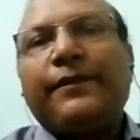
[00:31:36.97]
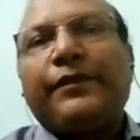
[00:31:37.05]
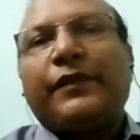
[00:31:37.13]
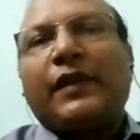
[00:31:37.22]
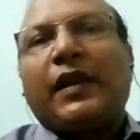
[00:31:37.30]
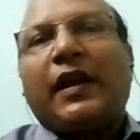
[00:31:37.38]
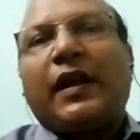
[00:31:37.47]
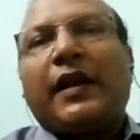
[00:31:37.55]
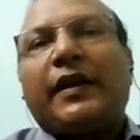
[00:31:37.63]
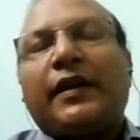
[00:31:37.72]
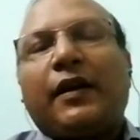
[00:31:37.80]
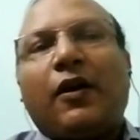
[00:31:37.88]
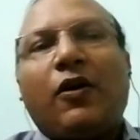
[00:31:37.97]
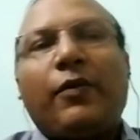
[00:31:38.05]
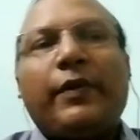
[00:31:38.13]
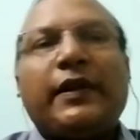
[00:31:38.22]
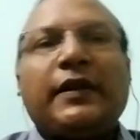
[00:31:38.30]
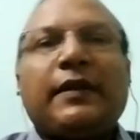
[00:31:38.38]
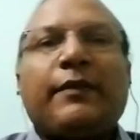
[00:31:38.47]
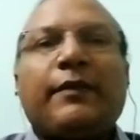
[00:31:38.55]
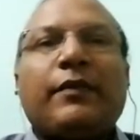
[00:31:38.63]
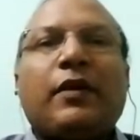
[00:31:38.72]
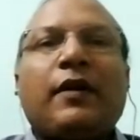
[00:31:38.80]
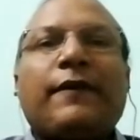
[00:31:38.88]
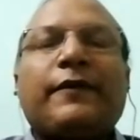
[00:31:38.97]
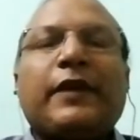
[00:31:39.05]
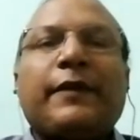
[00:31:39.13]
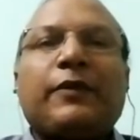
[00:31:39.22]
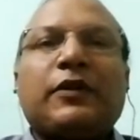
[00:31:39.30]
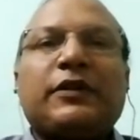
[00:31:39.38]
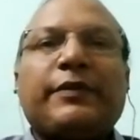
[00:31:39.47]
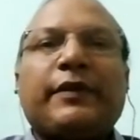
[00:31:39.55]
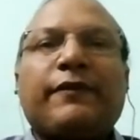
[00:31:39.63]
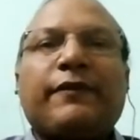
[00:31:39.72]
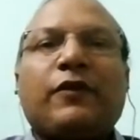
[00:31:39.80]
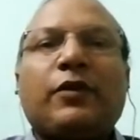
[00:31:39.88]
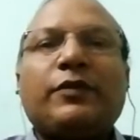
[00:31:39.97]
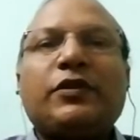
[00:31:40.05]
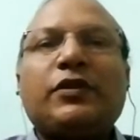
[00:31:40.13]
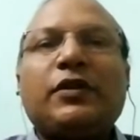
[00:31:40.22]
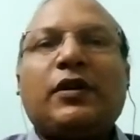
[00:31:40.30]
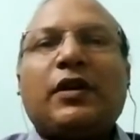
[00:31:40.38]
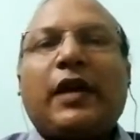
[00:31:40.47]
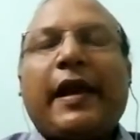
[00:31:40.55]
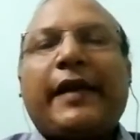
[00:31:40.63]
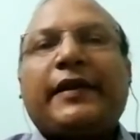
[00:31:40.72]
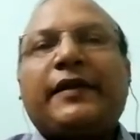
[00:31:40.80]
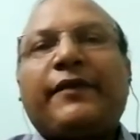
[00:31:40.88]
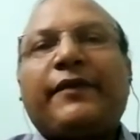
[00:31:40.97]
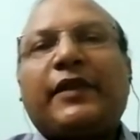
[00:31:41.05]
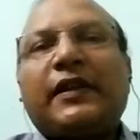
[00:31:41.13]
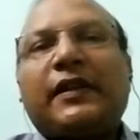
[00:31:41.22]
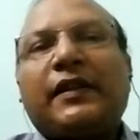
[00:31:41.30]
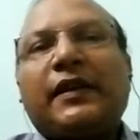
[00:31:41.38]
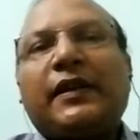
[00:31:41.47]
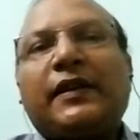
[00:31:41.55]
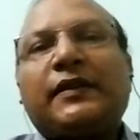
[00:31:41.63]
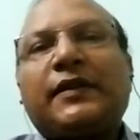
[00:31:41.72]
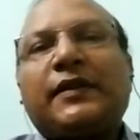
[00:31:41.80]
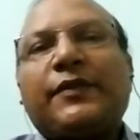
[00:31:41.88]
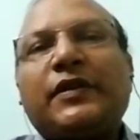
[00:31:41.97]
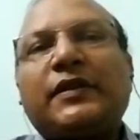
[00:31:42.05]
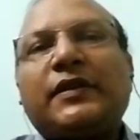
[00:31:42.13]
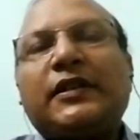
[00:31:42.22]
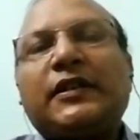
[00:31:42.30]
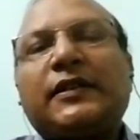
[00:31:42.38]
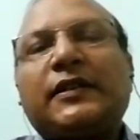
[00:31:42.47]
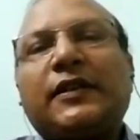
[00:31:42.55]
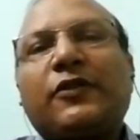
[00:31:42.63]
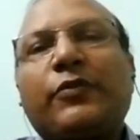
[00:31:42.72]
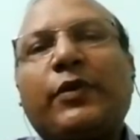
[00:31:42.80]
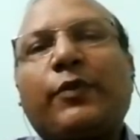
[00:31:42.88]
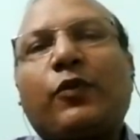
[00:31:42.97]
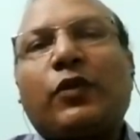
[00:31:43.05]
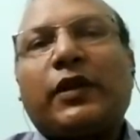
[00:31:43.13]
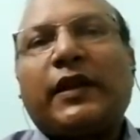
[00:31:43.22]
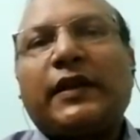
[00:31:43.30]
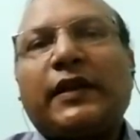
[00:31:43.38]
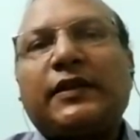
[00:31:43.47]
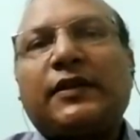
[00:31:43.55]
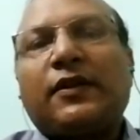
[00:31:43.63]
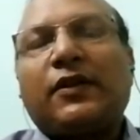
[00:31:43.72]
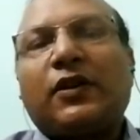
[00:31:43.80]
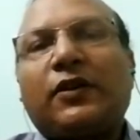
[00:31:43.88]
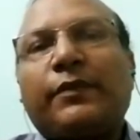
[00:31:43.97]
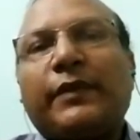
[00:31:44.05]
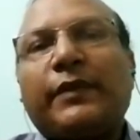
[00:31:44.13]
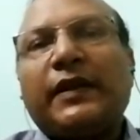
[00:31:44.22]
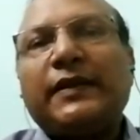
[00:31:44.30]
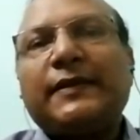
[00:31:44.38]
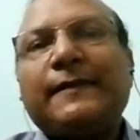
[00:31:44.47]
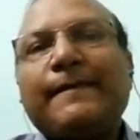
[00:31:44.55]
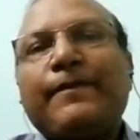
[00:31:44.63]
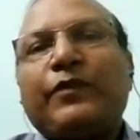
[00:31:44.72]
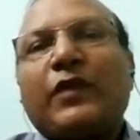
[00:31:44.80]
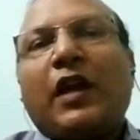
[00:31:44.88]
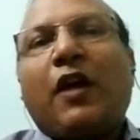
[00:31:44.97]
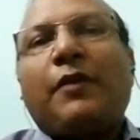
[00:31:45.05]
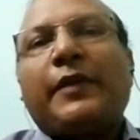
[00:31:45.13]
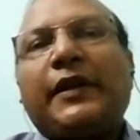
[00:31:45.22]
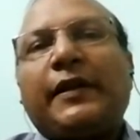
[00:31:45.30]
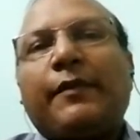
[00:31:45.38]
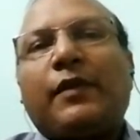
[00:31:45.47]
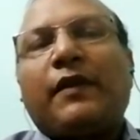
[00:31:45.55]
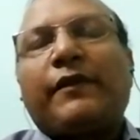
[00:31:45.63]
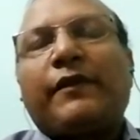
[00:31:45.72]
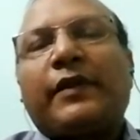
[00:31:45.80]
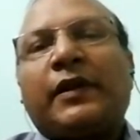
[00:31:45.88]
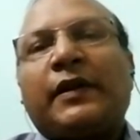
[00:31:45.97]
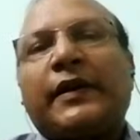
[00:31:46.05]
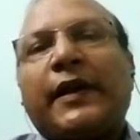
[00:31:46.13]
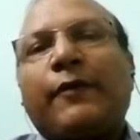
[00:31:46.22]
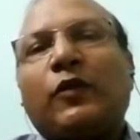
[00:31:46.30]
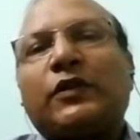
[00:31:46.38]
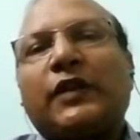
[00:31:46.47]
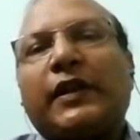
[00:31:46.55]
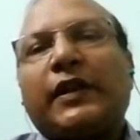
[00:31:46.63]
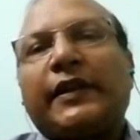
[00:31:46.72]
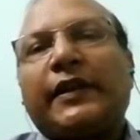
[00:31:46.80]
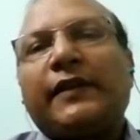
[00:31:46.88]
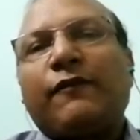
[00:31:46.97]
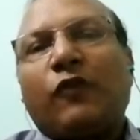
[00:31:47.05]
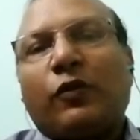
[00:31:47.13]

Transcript: and how many number of dipoles will form, and whether the substance is said to be polarized or not, means how many number of dipoles are getting formed.